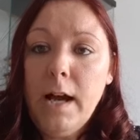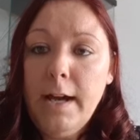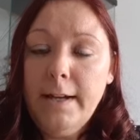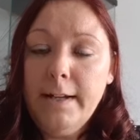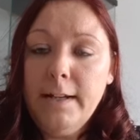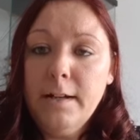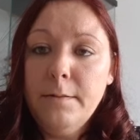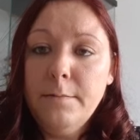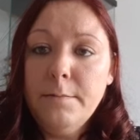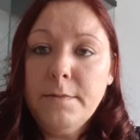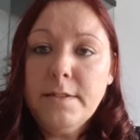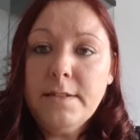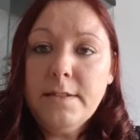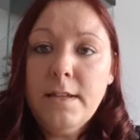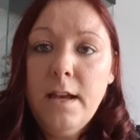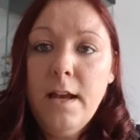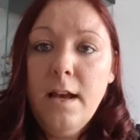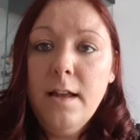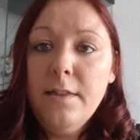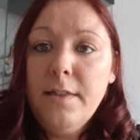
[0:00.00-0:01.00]
items.
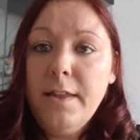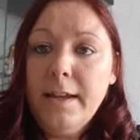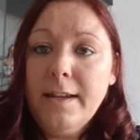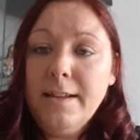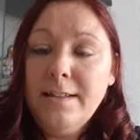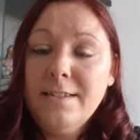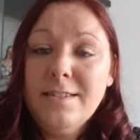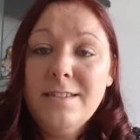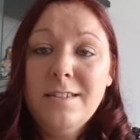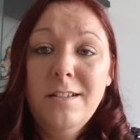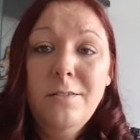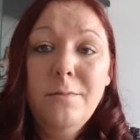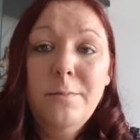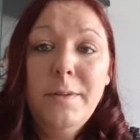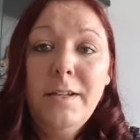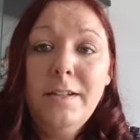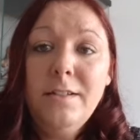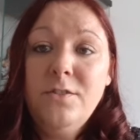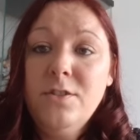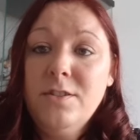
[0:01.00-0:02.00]
They can still
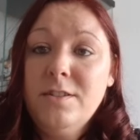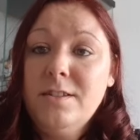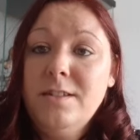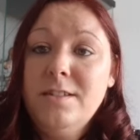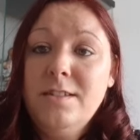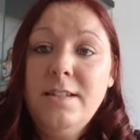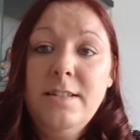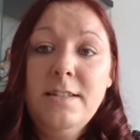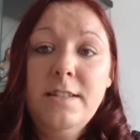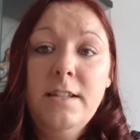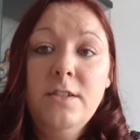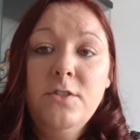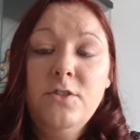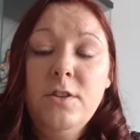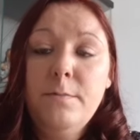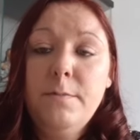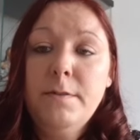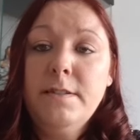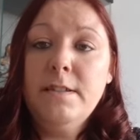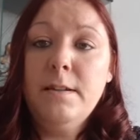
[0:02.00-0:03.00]
be just as easy to
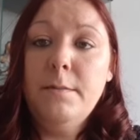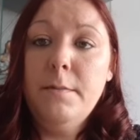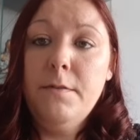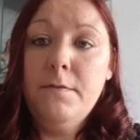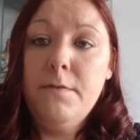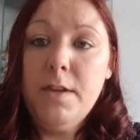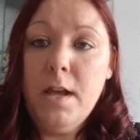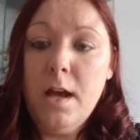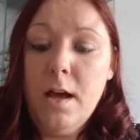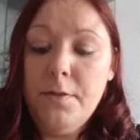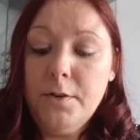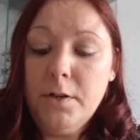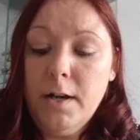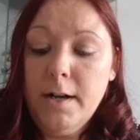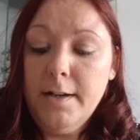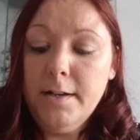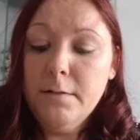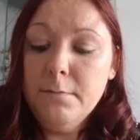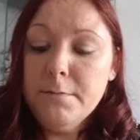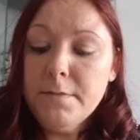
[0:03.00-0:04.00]
ship as some of the other
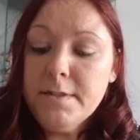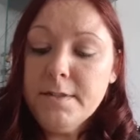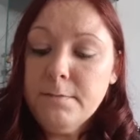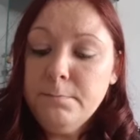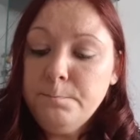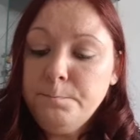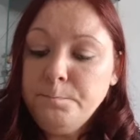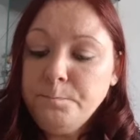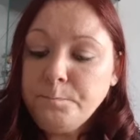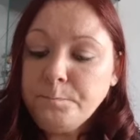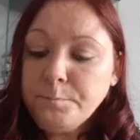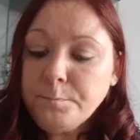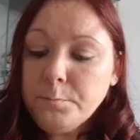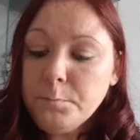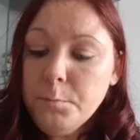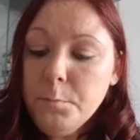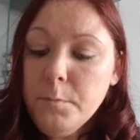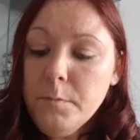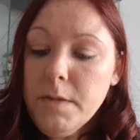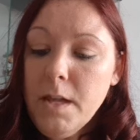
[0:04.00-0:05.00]
items
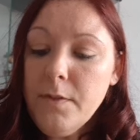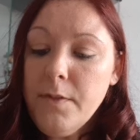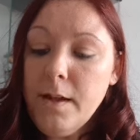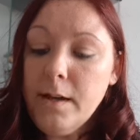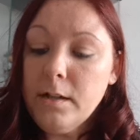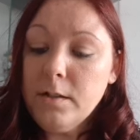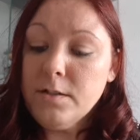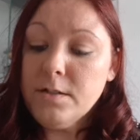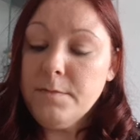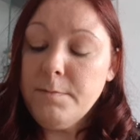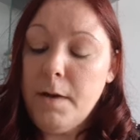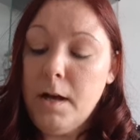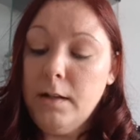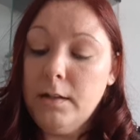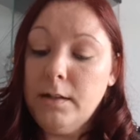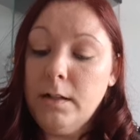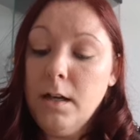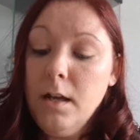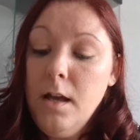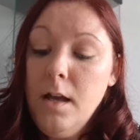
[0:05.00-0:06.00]
that are
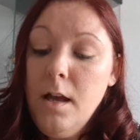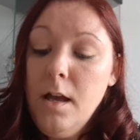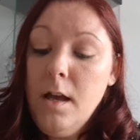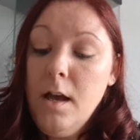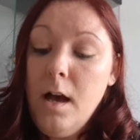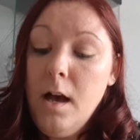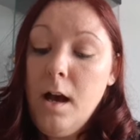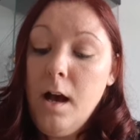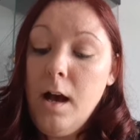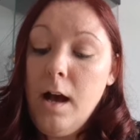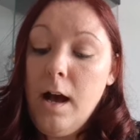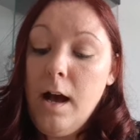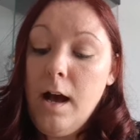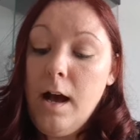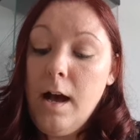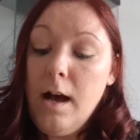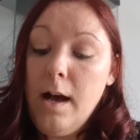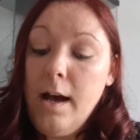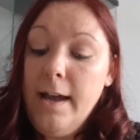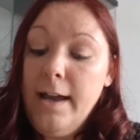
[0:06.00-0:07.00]
smaller.
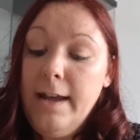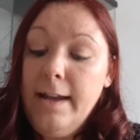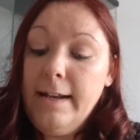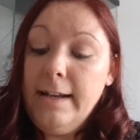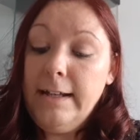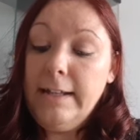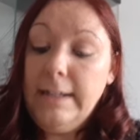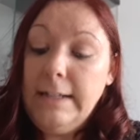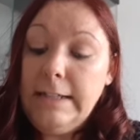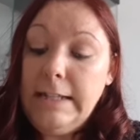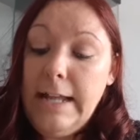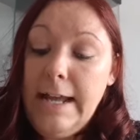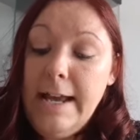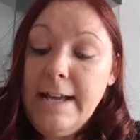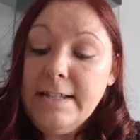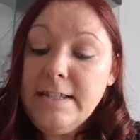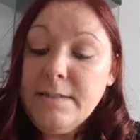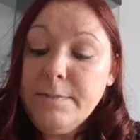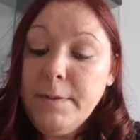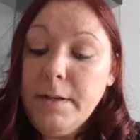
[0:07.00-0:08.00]
And
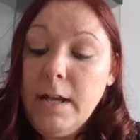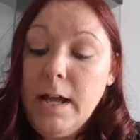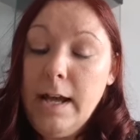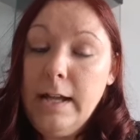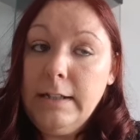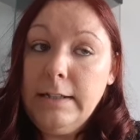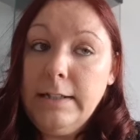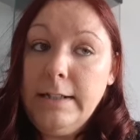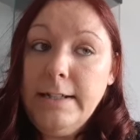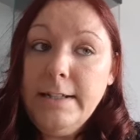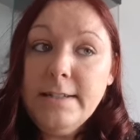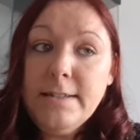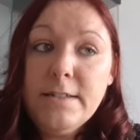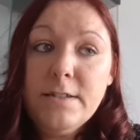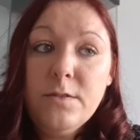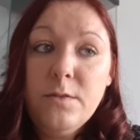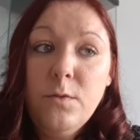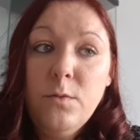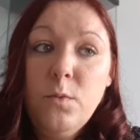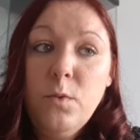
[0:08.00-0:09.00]
last but not
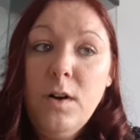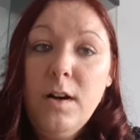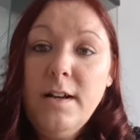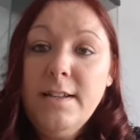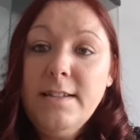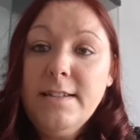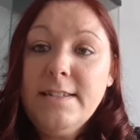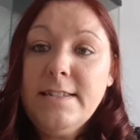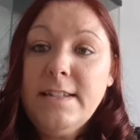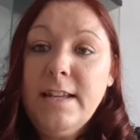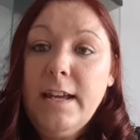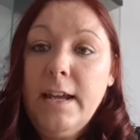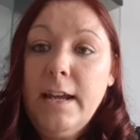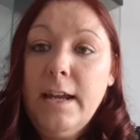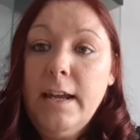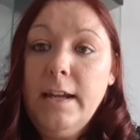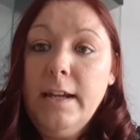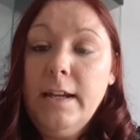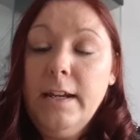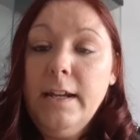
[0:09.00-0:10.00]
least was
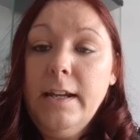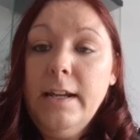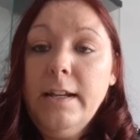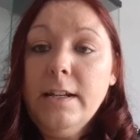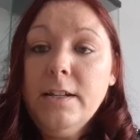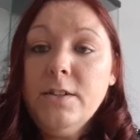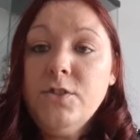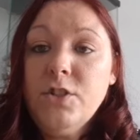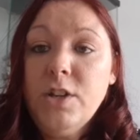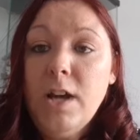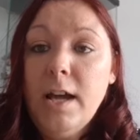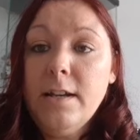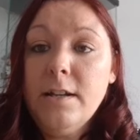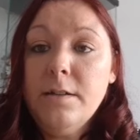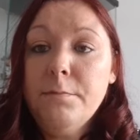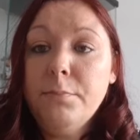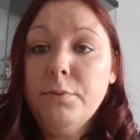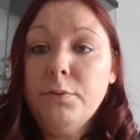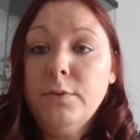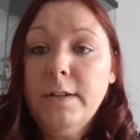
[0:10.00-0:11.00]
a inkjet
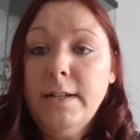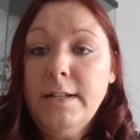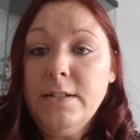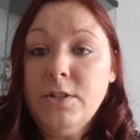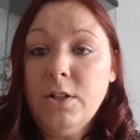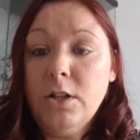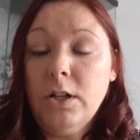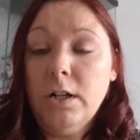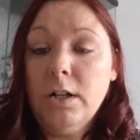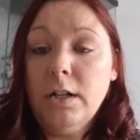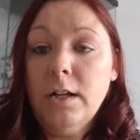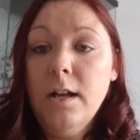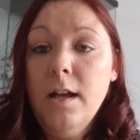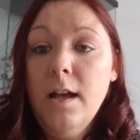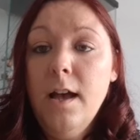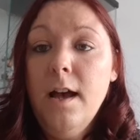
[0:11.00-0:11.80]
printer.